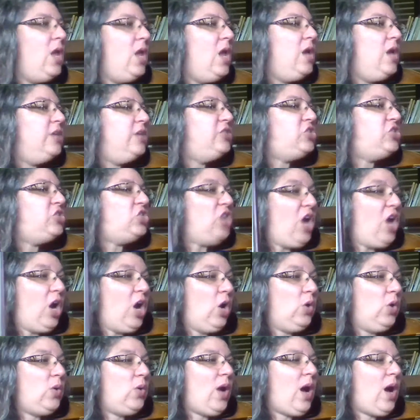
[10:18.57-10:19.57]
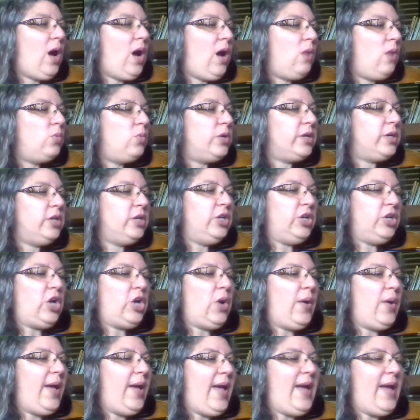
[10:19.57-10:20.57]
So we're going to
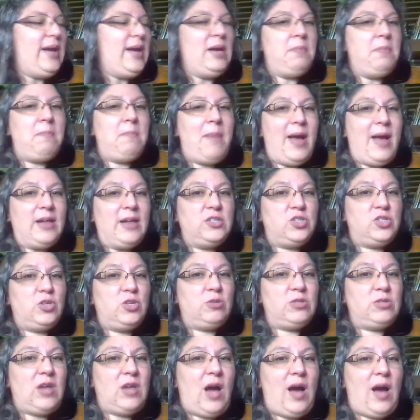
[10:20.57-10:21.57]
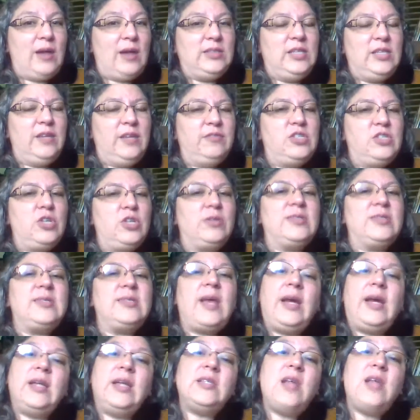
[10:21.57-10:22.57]
go ahead and match those octaves. So the
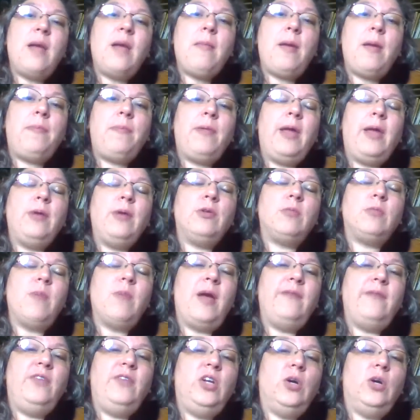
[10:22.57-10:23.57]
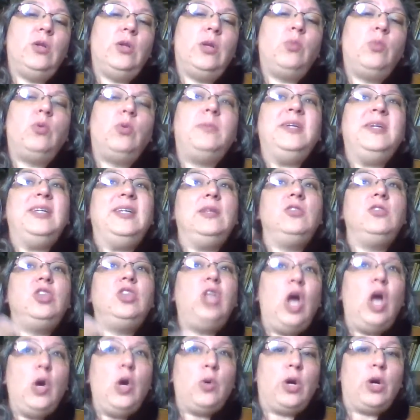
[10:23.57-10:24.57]
second time I play with my viola will be
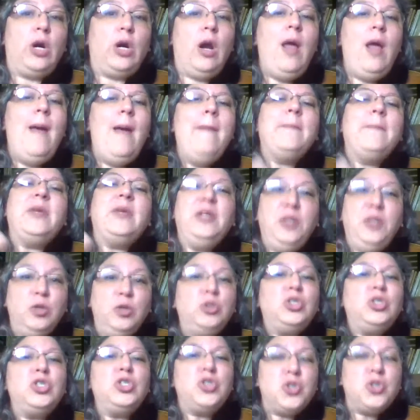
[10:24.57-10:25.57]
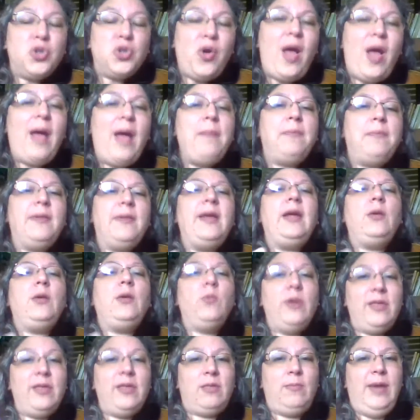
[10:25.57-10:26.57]
lower, but you should try playing
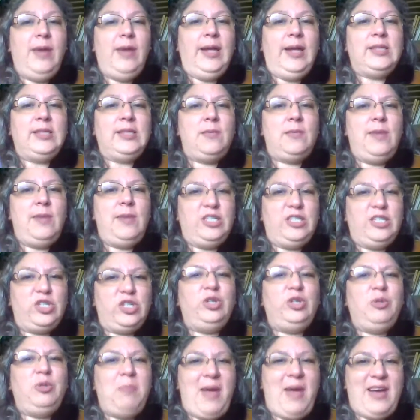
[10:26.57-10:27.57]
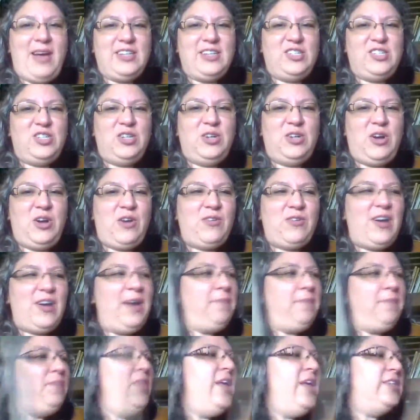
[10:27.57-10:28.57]
with me to make sure you match. All
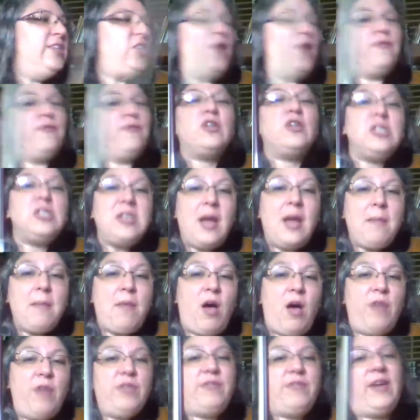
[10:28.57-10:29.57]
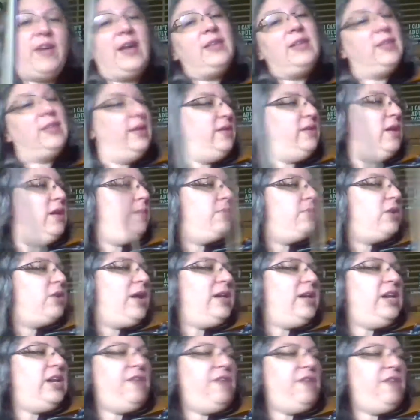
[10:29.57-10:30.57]
right? So first time on the violin, number
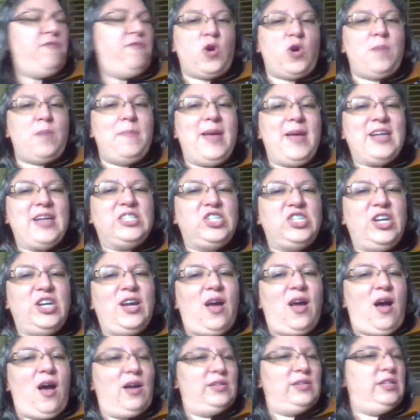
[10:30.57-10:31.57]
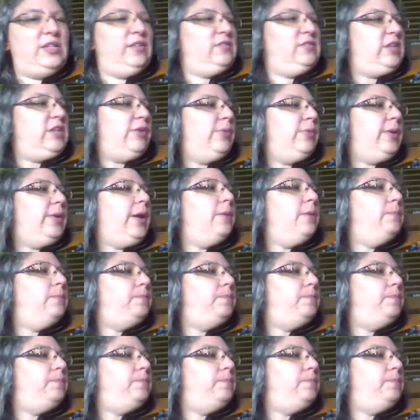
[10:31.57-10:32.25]
94, matching octaves. Here we go.